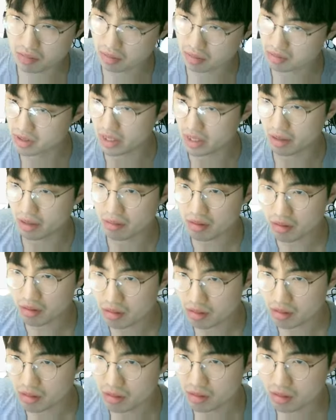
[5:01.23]
posterior.
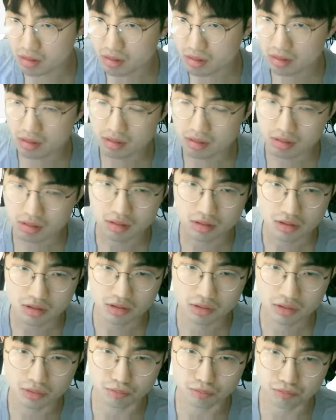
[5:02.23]

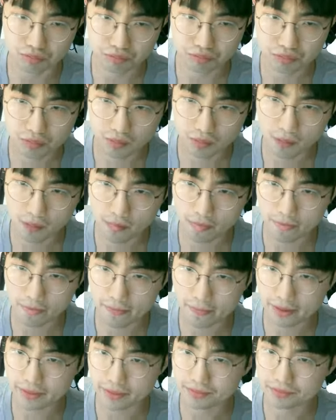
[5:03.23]
So
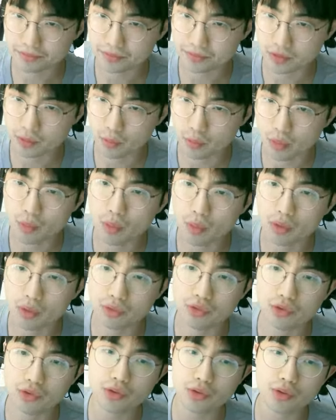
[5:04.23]
we want
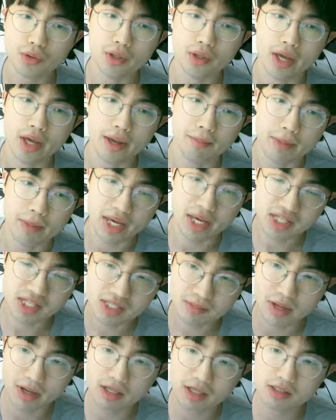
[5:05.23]
to
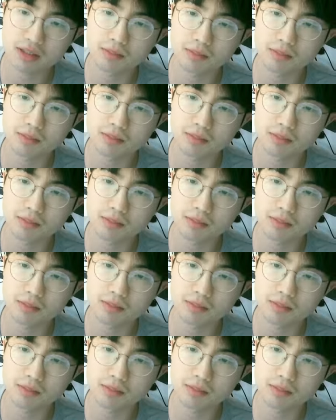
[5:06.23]
maximize the